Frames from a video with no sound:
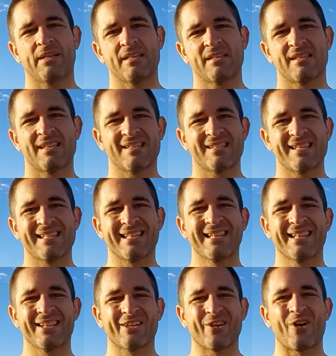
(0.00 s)
there's as
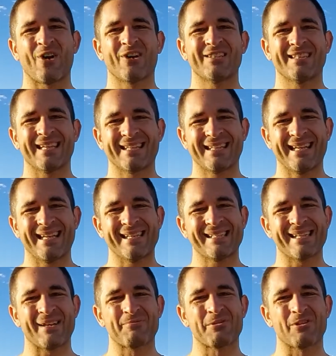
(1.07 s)
little contact
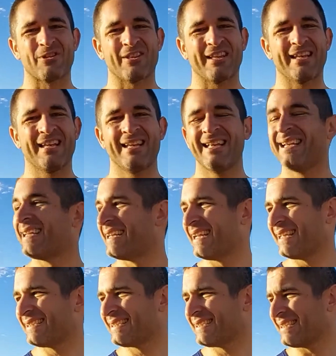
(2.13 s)
as absolutely
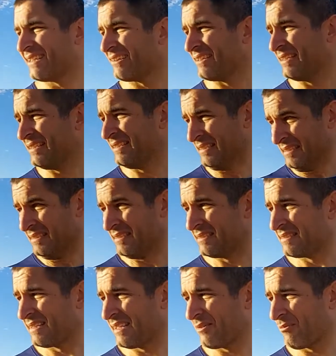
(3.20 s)
necessary.
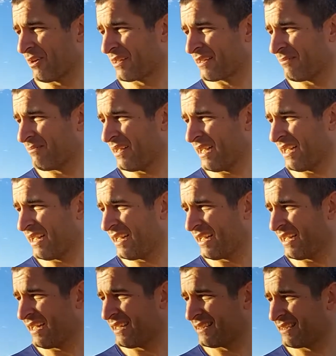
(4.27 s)
Welcome
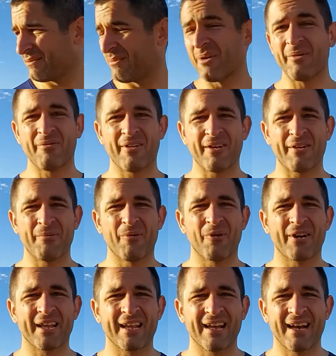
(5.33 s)
the very
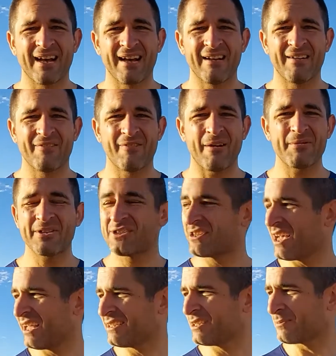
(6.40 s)
morning rubbish
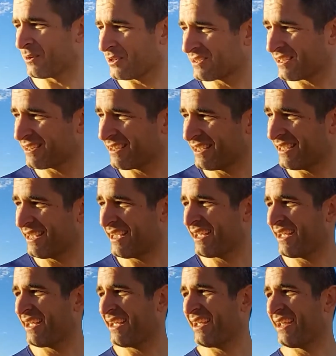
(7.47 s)
disposal
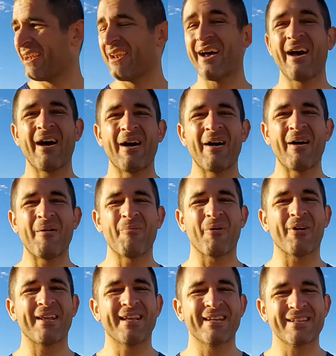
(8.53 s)
here in
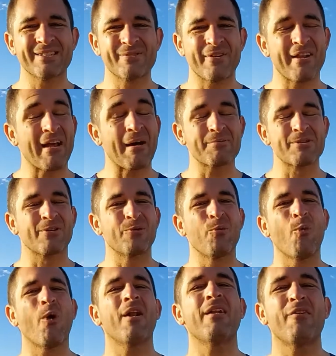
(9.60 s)
Bonny Hills. We had an absolute
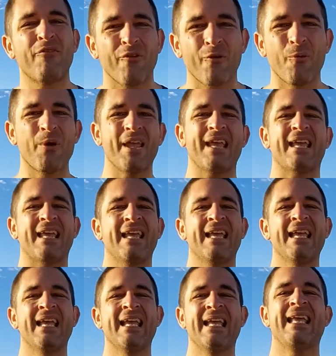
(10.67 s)
wonderful week
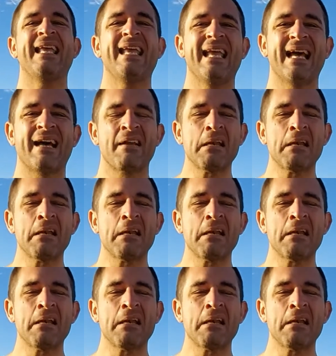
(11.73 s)
here,